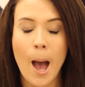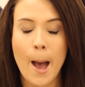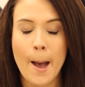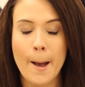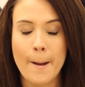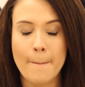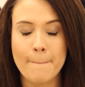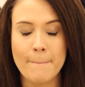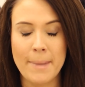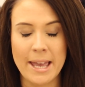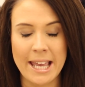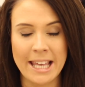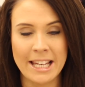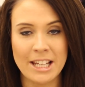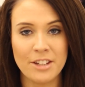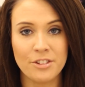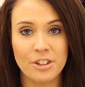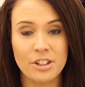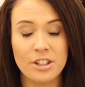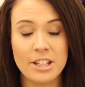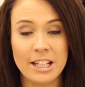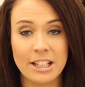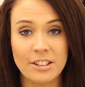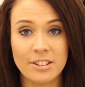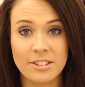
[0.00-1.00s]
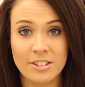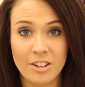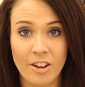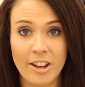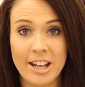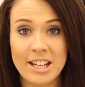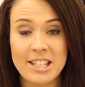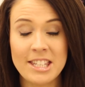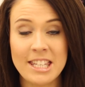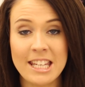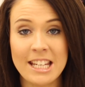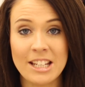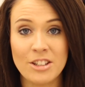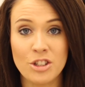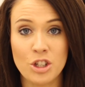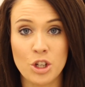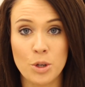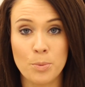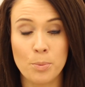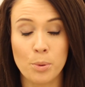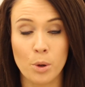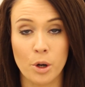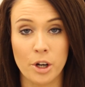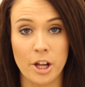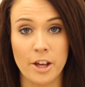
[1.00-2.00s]
It is an exciting
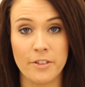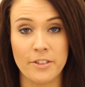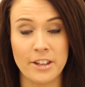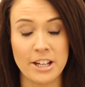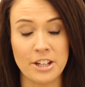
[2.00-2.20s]
new product